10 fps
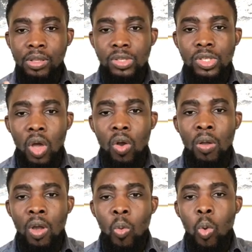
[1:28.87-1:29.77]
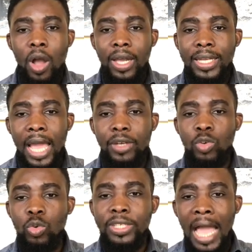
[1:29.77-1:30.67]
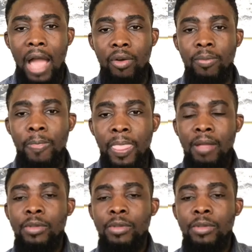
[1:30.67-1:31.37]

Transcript: so what can I do now